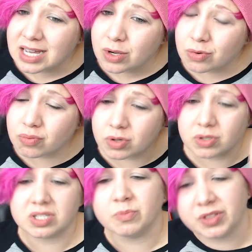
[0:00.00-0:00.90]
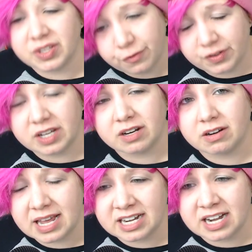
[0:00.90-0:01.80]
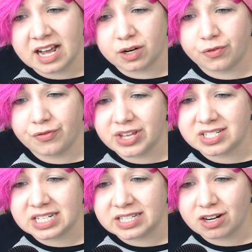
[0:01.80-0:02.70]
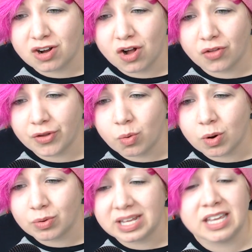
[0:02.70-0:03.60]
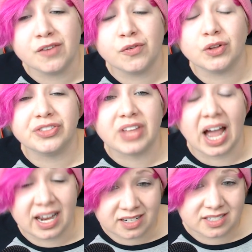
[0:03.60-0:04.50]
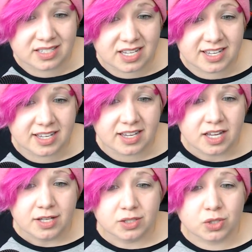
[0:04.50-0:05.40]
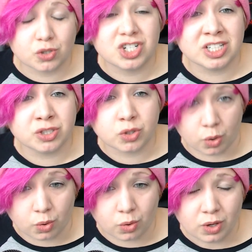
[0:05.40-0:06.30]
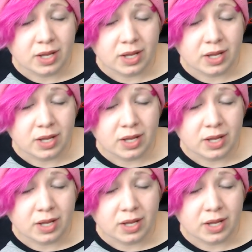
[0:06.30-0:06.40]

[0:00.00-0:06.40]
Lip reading: rules them with a fear and an iron fist, and they're called the, quote, evil dynasty Tojinto.